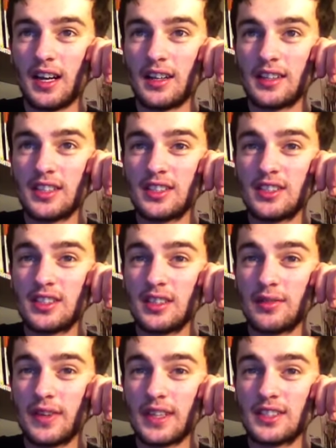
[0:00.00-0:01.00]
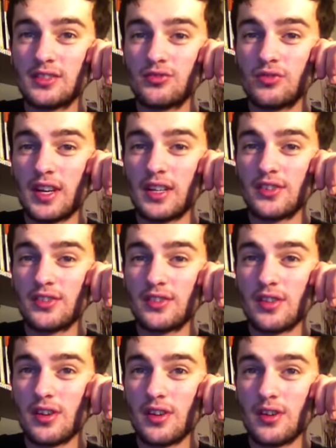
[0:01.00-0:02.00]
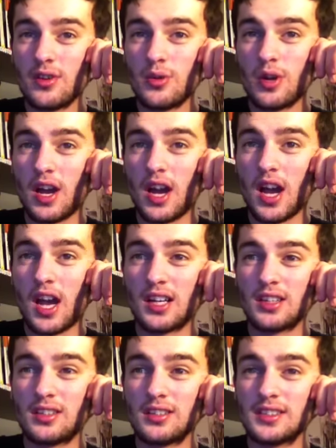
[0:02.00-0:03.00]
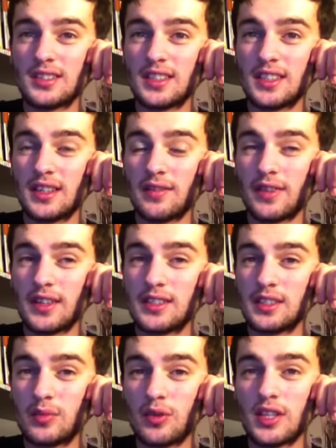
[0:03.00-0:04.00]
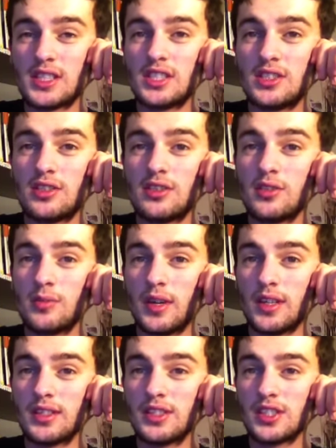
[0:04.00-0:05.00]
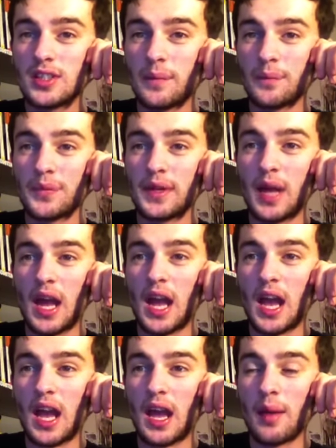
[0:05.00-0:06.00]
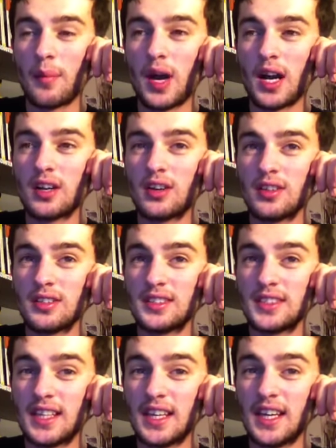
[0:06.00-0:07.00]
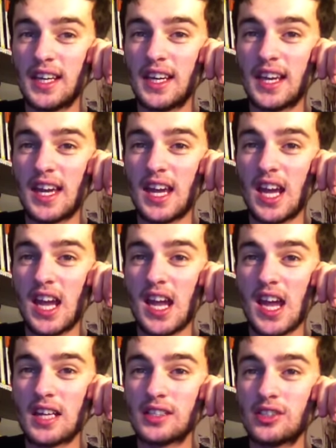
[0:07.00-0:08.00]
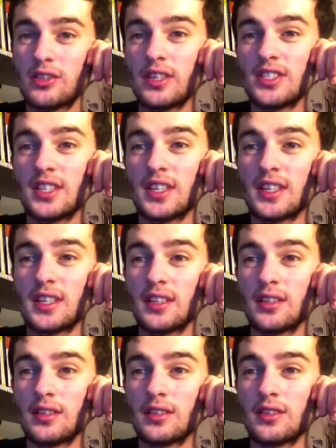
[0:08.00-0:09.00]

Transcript: Digital affecting retro, I can't see it affecting the prices too much, but I can't see it encouraging